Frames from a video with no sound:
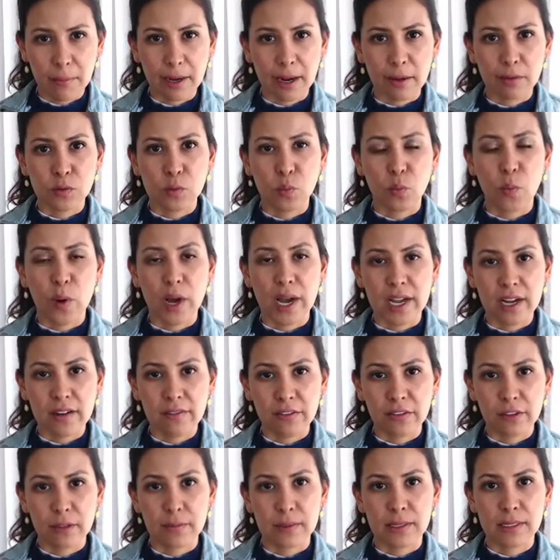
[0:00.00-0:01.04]
but I was waiting
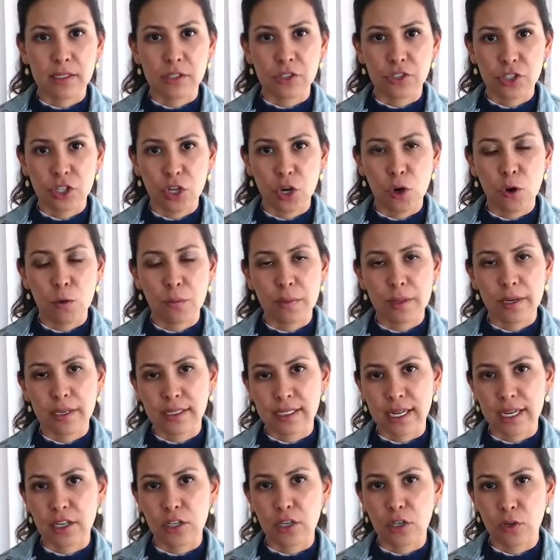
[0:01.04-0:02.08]
for the position to open
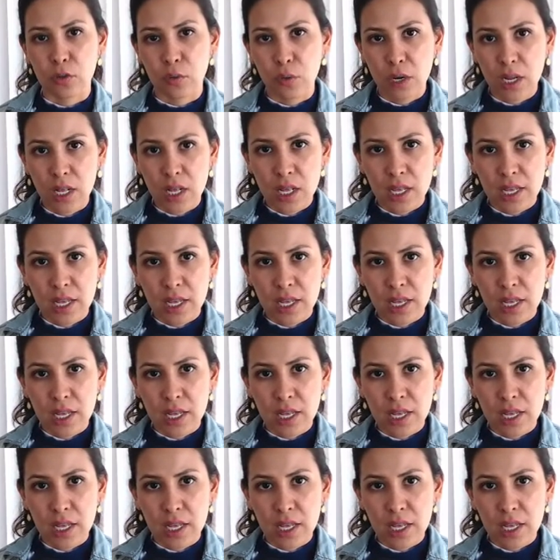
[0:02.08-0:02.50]
because I knew